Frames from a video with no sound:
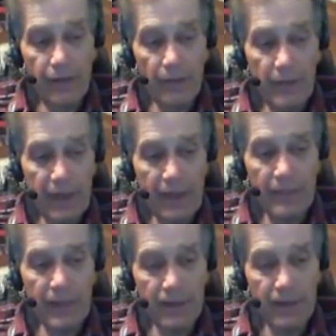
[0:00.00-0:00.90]
the
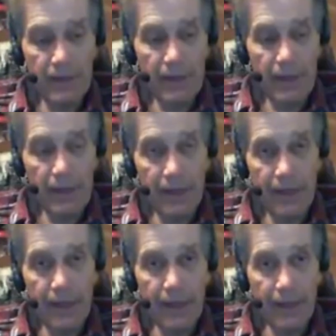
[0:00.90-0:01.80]
time they lay
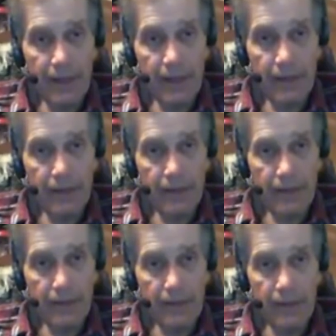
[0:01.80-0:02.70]
an egg
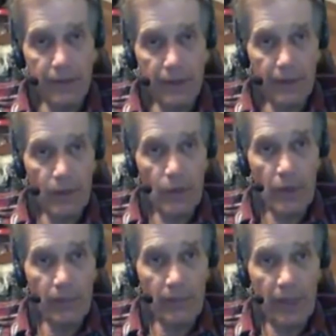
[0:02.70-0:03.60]
to the time you
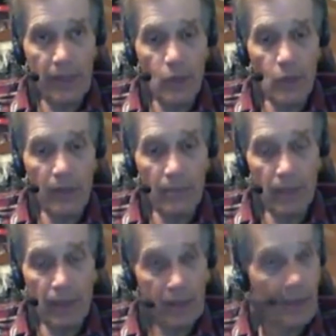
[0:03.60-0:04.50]
get a mated
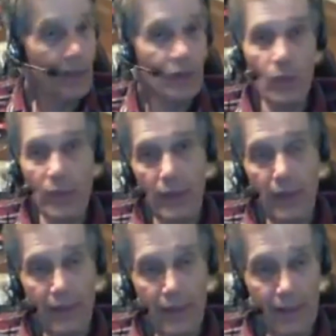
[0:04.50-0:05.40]
queen back, takes
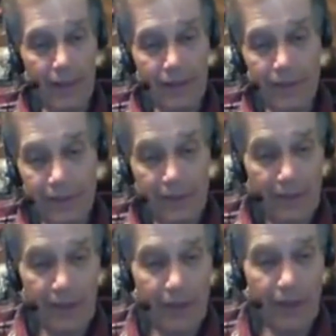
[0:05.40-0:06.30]
28 days.
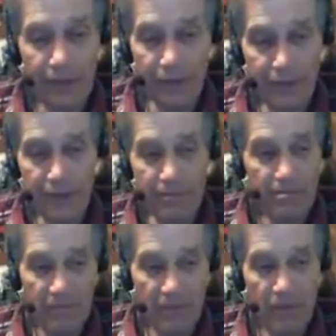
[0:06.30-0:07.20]
It just,
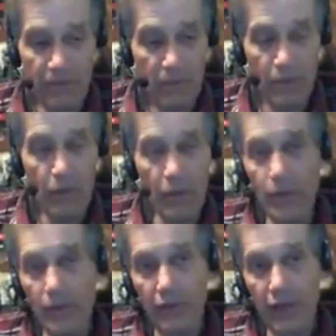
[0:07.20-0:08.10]
you're
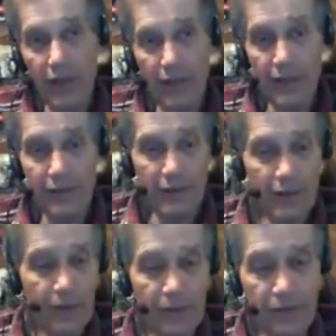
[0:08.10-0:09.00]
not going to find eggs
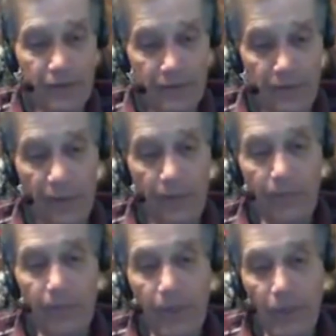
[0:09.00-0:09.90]
in there for a
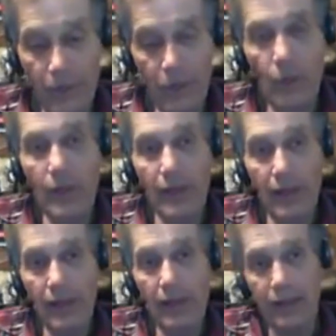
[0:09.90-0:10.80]
period of
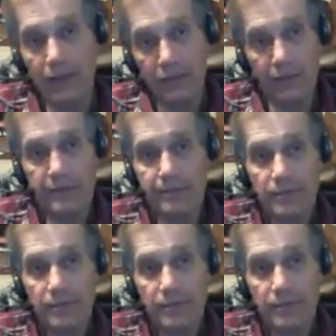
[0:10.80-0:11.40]
28 days